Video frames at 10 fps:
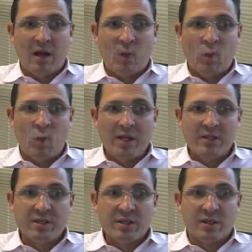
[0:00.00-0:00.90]
and
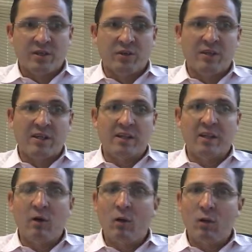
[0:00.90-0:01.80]
wage so that
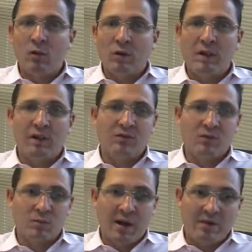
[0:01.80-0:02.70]
they all can
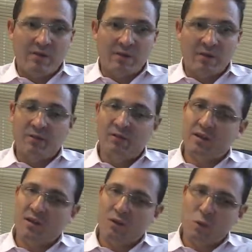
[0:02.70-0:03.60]
survive in the
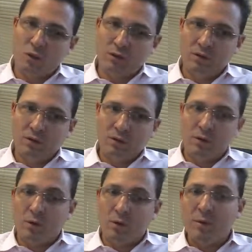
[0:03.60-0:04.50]
physical world.
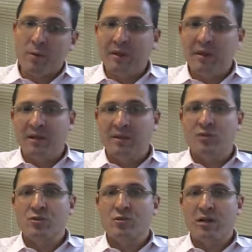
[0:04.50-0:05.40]
Proper medical
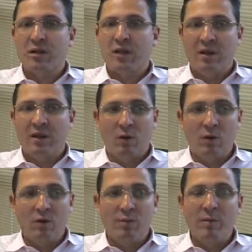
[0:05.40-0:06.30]
insurance and
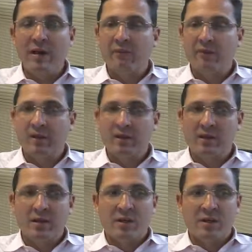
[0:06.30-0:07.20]
all their benefits
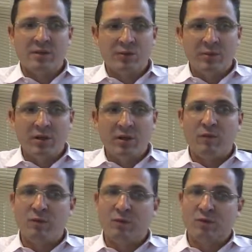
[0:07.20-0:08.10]
should be
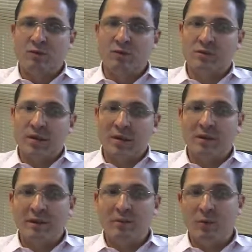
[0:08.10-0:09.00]
offered so
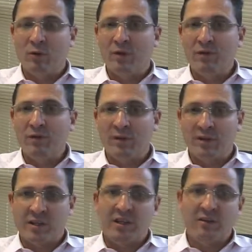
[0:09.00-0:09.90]
that employees
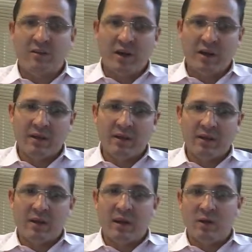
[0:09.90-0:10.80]
feel satisfied
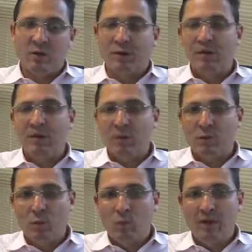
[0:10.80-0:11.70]
and connected
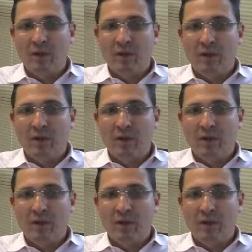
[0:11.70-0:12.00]
with